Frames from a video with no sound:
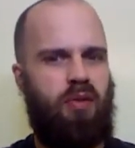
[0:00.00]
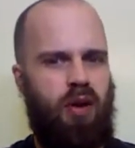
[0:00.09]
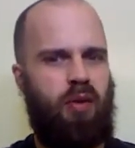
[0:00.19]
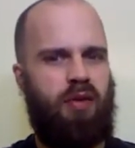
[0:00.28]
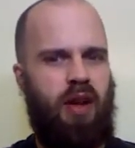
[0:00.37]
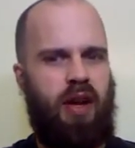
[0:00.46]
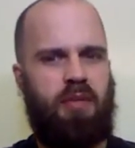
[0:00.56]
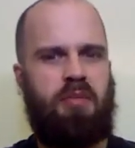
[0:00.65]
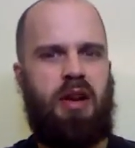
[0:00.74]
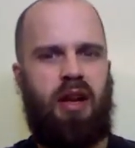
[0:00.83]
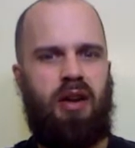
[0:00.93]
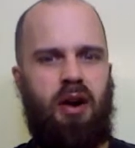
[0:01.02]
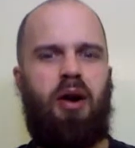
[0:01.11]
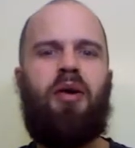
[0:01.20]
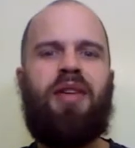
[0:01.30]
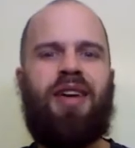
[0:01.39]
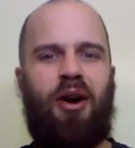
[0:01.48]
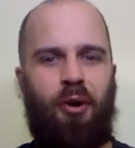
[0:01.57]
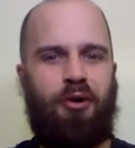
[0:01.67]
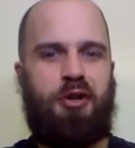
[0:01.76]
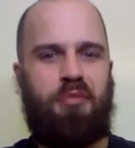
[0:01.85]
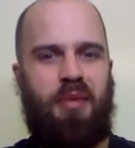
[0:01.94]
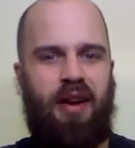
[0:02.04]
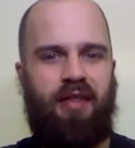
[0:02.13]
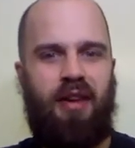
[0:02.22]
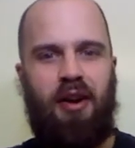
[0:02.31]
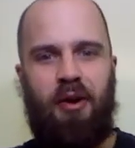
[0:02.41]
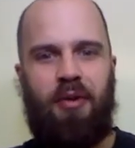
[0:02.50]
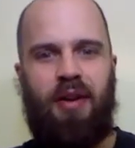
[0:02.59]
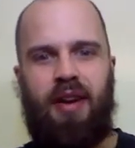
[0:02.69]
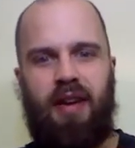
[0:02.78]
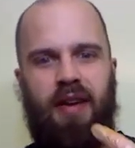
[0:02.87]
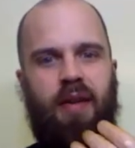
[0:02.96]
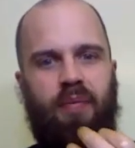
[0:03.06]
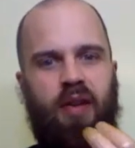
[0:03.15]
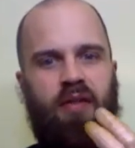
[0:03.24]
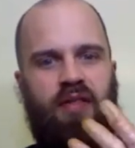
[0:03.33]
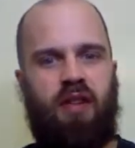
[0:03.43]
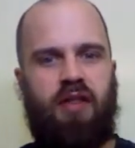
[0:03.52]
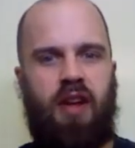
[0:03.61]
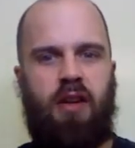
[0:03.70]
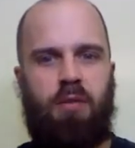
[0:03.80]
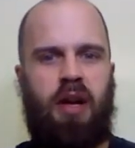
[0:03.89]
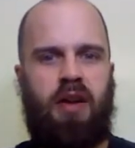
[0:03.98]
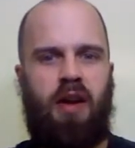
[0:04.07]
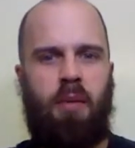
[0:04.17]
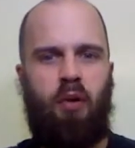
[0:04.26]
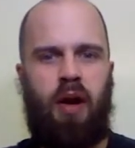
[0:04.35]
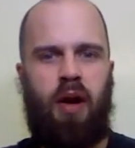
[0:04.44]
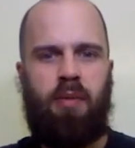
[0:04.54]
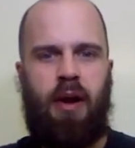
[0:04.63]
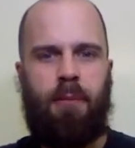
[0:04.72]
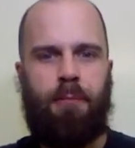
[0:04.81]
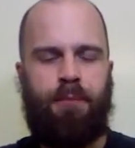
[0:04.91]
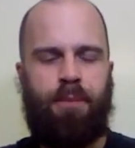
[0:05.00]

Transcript: what it was like a minute ago or 2 minutes ago. It feels like it's picked up quite a bit.